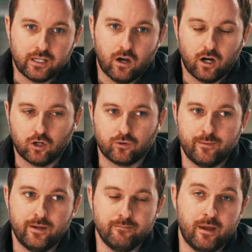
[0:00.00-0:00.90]

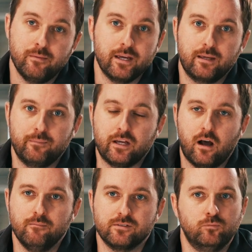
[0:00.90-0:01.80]
agreement. Maybe it
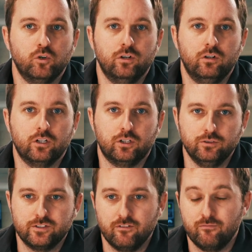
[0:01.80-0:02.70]
becomes more
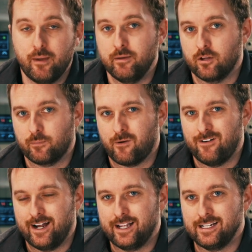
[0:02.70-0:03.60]
all-inclusive. Maybe they're
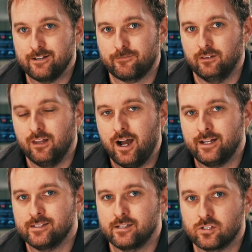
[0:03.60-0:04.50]
providing different
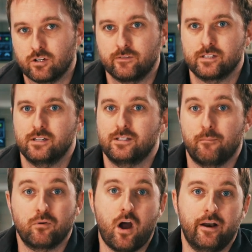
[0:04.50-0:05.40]
lines and services
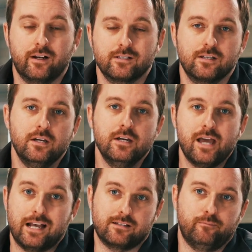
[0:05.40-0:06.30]
and products
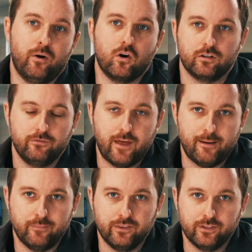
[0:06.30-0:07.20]
as a part of
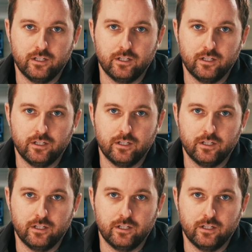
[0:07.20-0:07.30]
that monthly